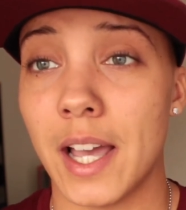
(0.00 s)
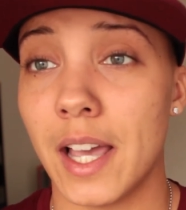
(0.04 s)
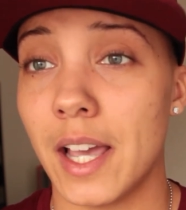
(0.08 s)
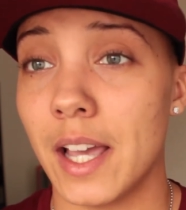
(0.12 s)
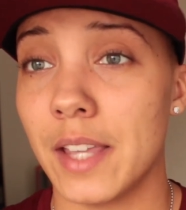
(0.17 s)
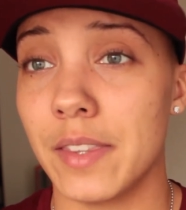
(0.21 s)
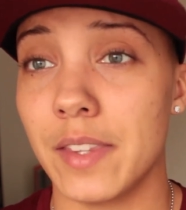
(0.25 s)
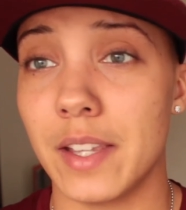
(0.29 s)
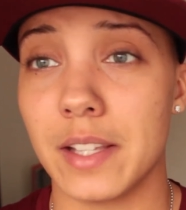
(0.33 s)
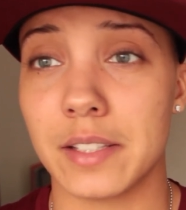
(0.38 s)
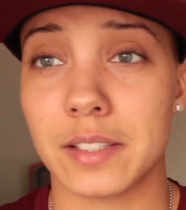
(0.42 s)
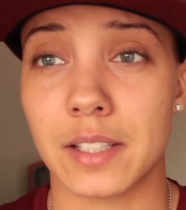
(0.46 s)

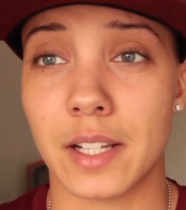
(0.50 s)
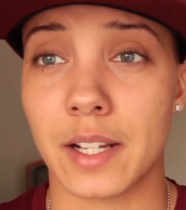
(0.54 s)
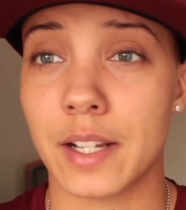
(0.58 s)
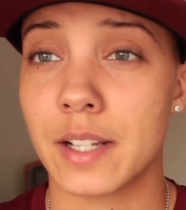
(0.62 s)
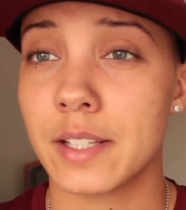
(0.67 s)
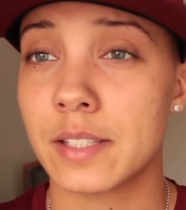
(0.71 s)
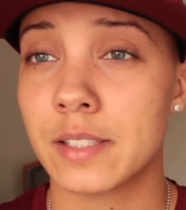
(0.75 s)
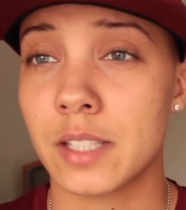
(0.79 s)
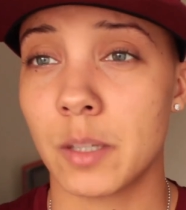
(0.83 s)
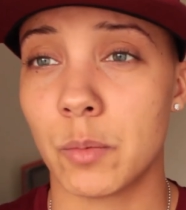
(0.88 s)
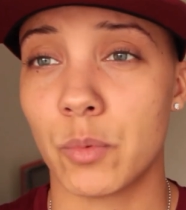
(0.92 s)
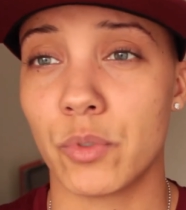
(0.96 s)
and there's like a
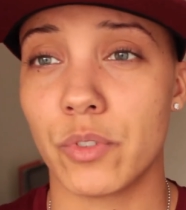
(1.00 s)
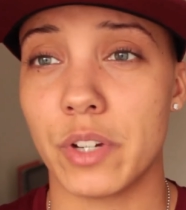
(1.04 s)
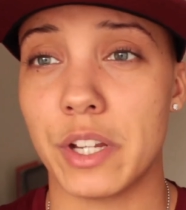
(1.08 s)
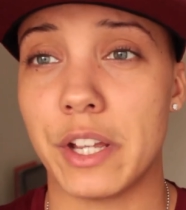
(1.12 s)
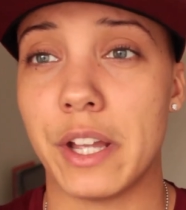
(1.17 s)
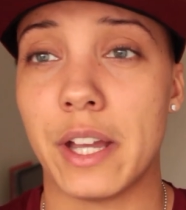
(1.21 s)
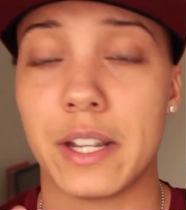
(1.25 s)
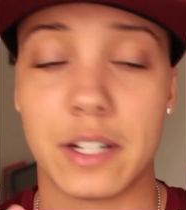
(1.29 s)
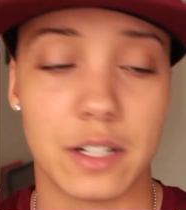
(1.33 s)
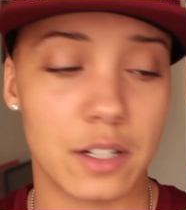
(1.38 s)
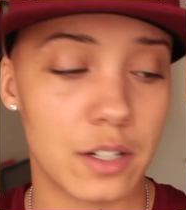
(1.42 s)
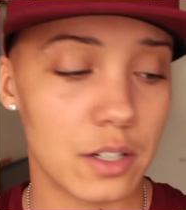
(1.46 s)
summary
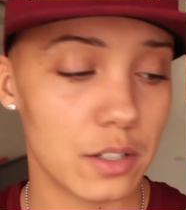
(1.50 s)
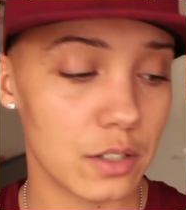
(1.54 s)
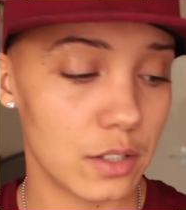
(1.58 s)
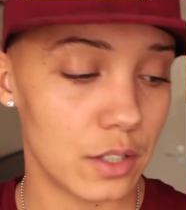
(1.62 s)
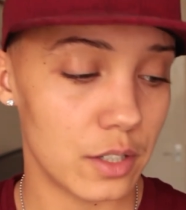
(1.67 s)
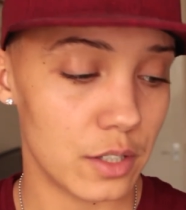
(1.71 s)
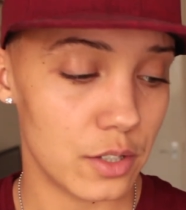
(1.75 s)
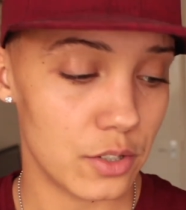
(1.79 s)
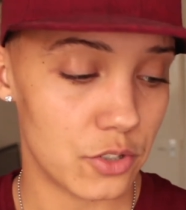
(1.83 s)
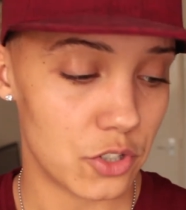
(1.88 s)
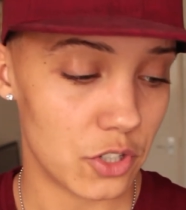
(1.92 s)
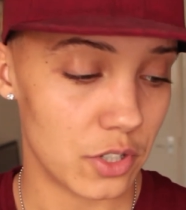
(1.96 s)
and a
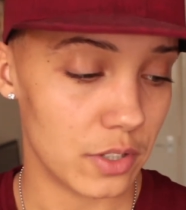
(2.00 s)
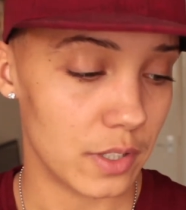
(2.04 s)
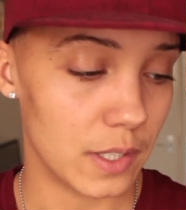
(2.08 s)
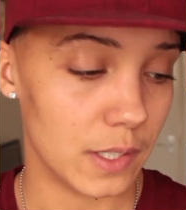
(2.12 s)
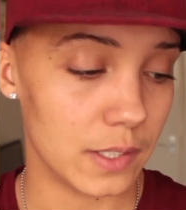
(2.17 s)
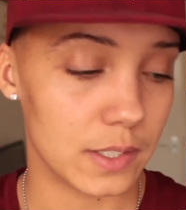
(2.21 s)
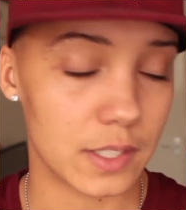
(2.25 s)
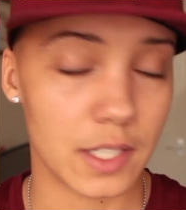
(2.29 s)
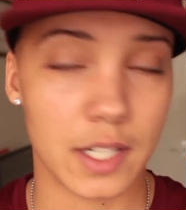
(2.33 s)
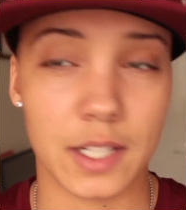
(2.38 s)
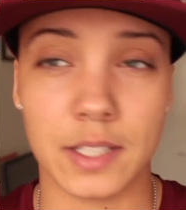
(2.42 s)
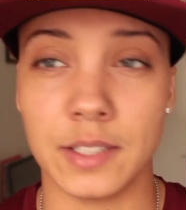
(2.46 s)
conclusion
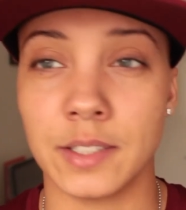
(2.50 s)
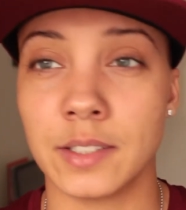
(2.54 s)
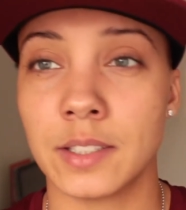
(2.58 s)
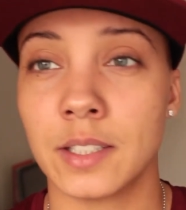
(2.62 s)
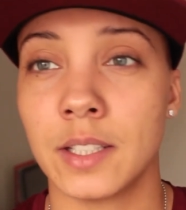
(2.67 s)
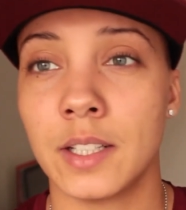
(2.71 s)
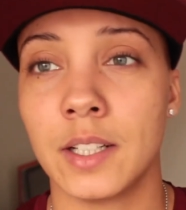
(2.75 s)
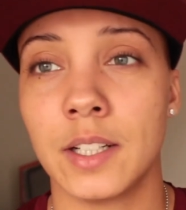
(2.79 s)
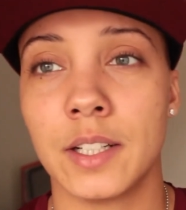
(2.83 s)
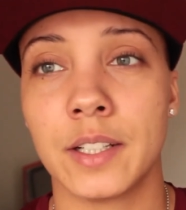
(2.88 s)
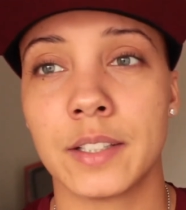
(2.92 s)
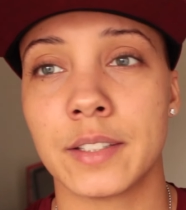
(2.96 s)
that says
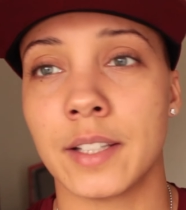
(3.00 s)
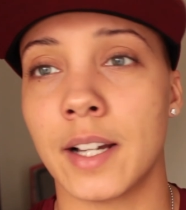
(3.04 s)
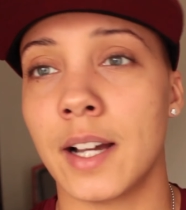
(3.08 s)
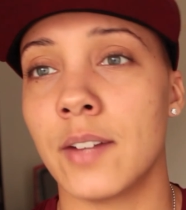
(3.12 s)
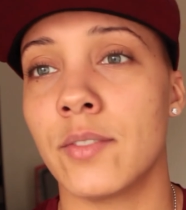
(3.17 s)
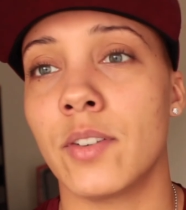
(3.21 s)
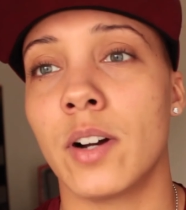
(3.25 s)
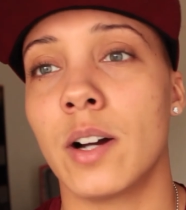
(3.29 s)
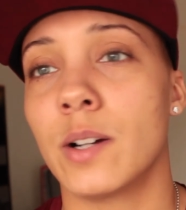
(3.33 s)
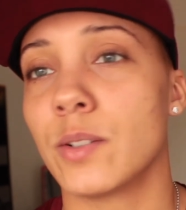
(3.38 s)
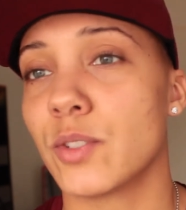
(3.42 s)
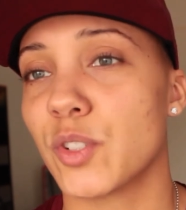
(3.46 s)
that
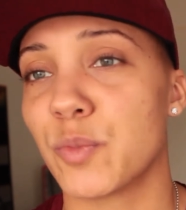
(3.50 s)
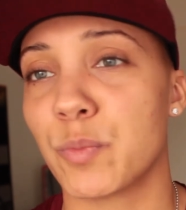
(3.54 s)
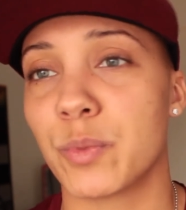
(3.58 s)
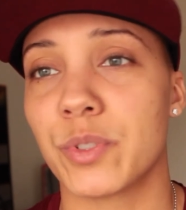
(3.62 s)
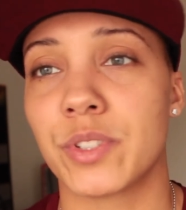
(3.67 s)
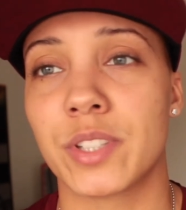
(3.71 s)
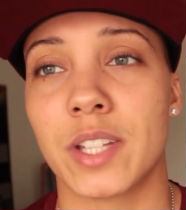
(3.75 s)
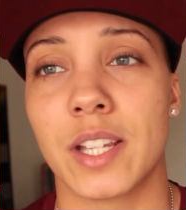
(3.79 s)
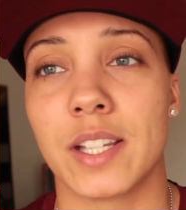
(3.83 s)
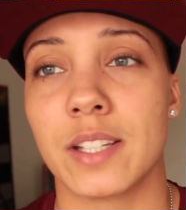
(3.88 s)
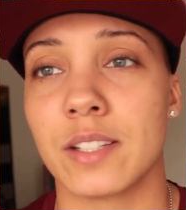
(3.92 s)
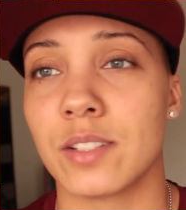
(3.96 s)
I've
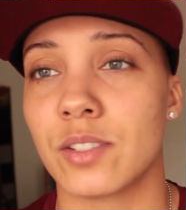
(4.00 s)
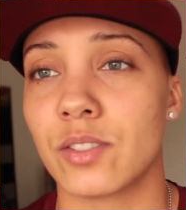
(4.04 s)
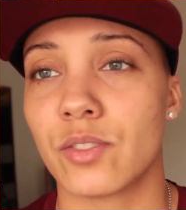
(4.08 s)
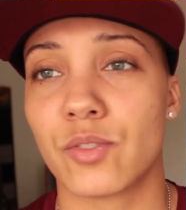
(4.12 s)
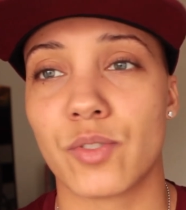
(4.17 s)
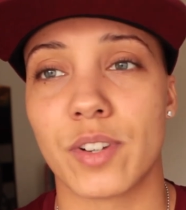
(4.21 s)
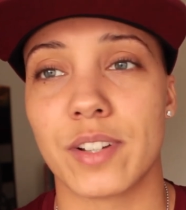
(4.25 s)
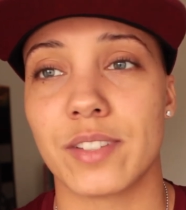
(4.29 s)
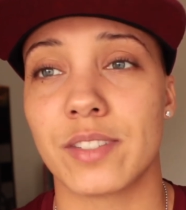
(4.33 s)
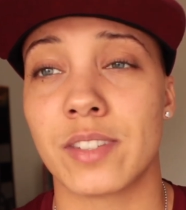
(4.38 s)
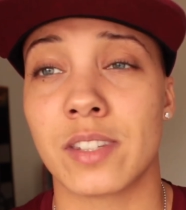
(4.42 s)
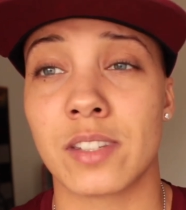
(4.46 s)
100%
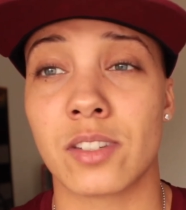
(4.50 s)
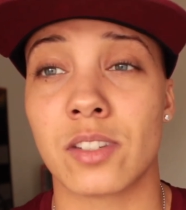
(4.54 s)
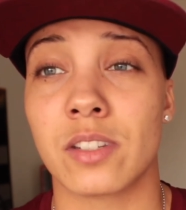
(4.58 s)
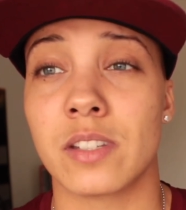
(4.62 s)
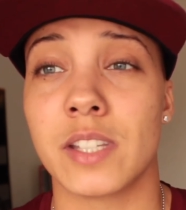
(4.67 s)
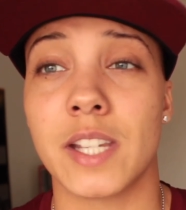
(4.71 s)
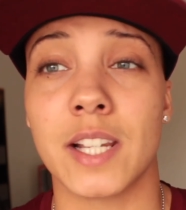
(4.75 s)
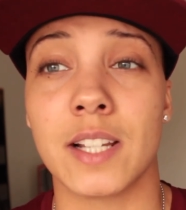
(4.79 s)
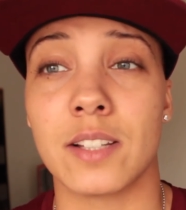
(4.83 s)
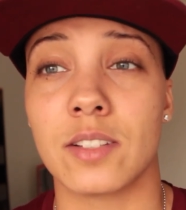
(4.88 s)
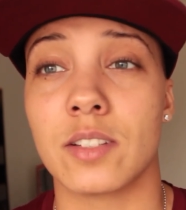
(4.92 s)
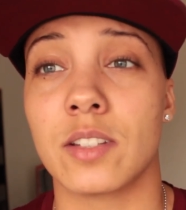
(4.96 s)

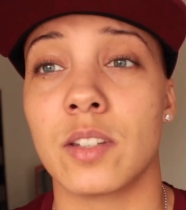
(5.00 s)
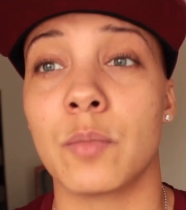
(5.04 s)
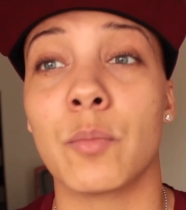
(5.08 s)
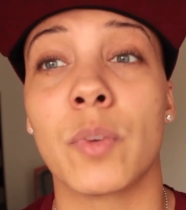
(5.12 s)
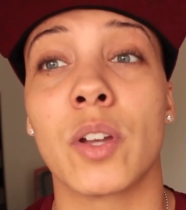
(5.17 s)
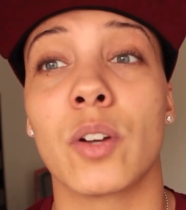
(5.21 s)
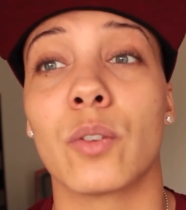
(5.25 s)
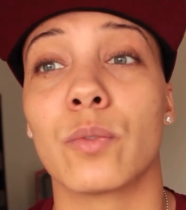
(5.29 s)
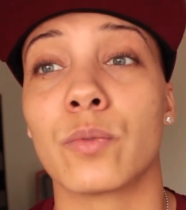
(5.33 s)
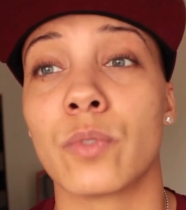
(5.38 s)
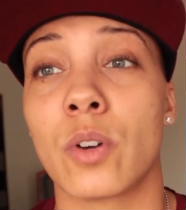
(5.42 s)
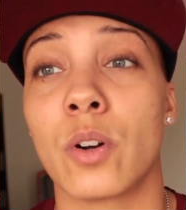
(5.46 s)
transitioned into the
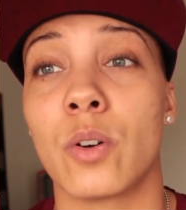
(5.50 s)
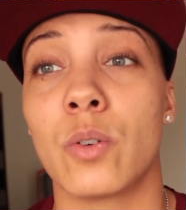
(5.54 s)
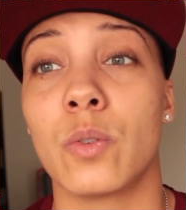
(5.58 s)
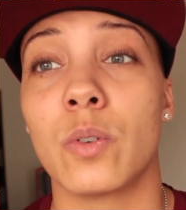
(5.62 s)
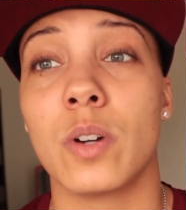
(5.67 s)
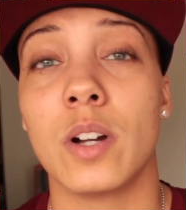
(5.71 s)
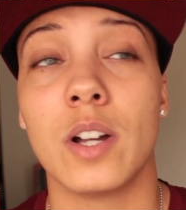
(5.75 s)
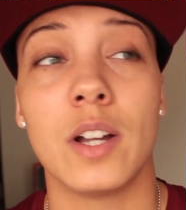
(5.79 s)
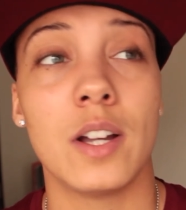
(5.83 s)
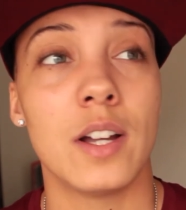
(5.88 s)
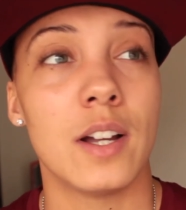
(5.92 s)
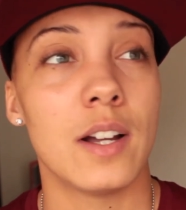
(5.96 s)
male
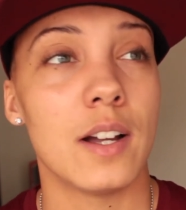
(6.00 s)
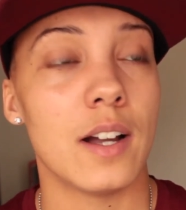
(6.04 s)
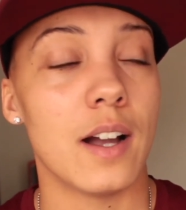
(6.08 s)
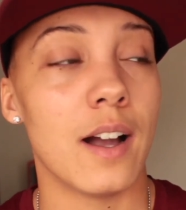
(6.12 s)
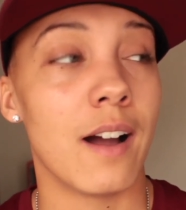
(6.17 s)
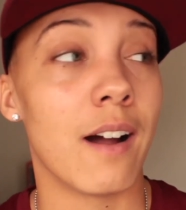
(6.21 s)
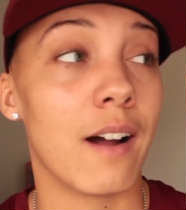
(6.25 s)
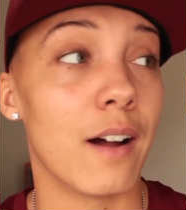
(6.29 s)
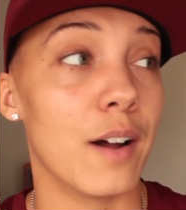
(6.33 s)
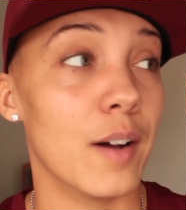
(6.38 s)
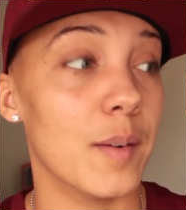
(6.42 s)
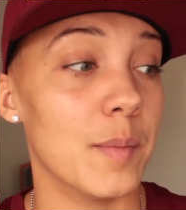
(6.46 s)
role,
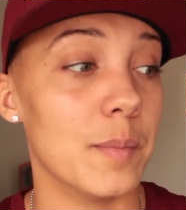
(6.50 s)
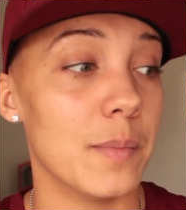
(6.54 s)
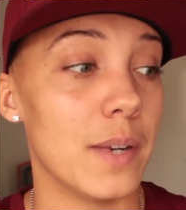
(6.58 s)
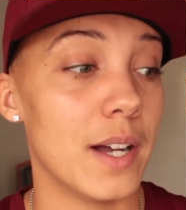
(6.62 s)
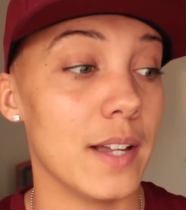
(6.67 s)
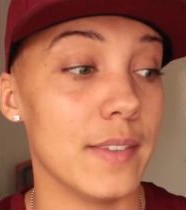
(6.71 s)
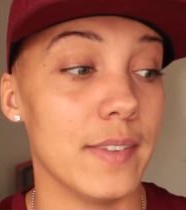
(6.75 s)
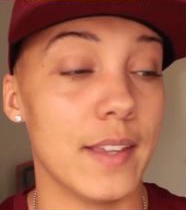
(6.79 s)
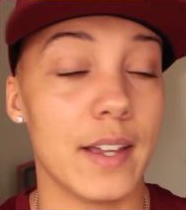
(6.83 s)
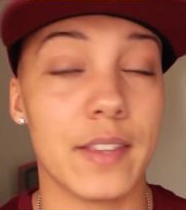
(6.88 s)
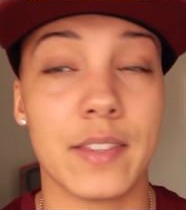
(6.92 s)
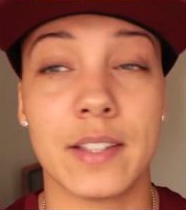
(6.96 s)

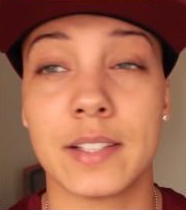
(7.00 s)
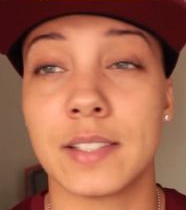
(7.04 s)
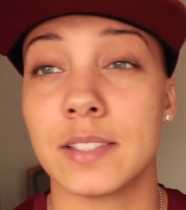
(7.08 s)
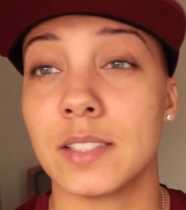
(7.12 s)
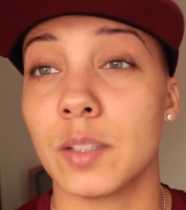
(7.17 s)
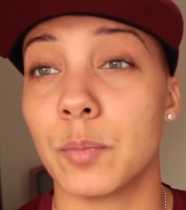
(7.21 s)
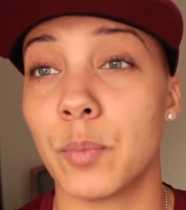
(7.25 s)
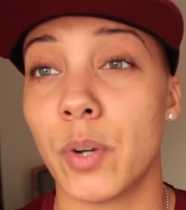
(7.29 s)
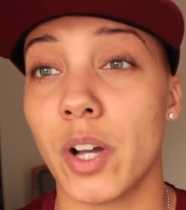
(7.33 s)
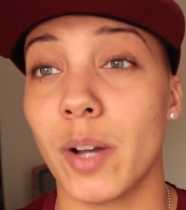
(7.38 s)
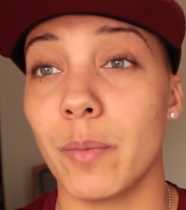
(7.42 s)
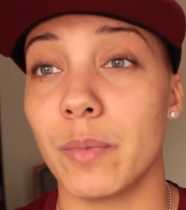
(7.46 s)
and that this is
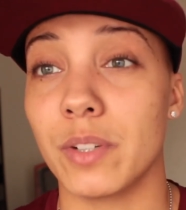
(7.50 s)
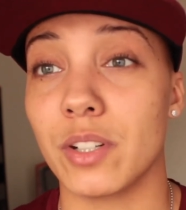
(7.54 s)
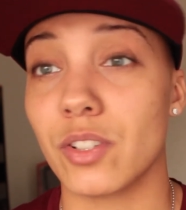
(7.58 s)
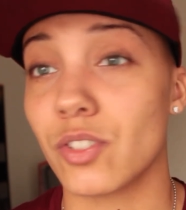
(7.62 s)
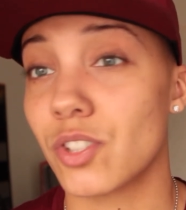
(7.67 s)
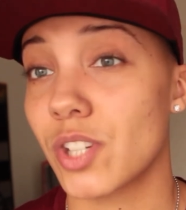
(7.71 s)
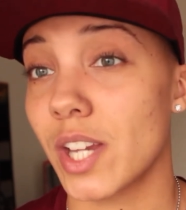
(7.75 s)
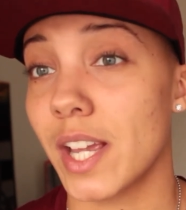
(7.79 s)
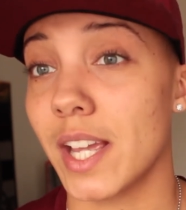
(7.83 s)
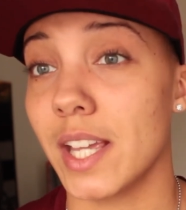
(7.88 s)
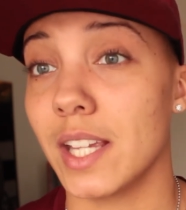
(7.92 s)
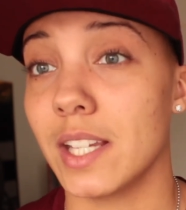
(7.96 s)
a permanent
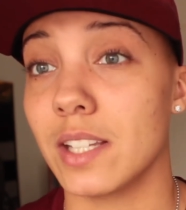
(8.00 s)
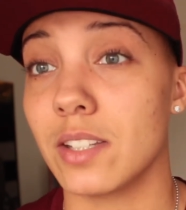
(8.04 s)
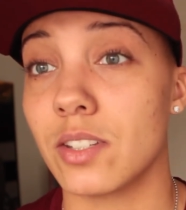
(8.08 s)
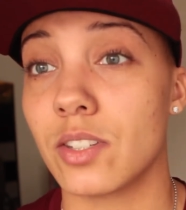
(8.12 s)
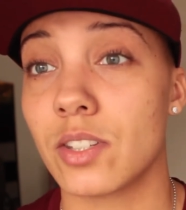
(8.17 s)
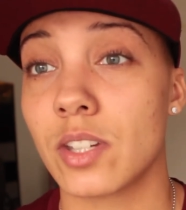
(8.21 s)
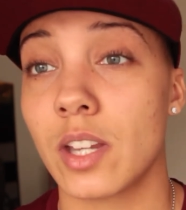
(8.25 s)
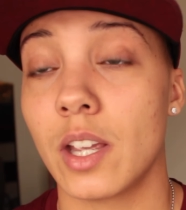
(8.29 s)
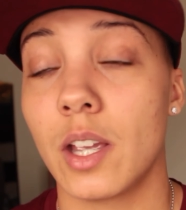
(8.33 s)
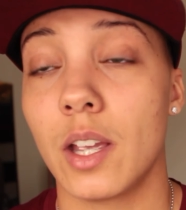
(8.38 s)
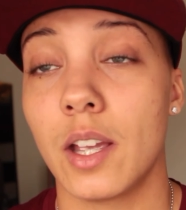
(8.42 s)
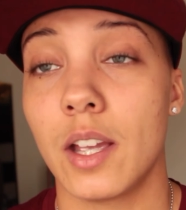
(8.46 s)

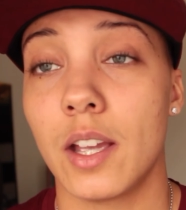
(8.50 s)
change,